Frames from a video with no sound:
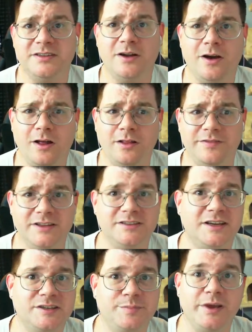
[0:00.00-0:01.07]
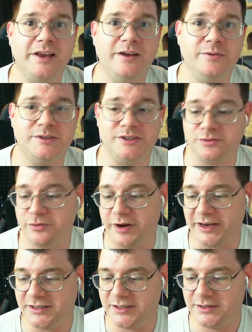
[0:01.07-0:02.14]
all of this XP, which is
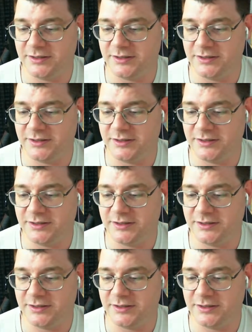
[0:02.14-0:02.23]
great.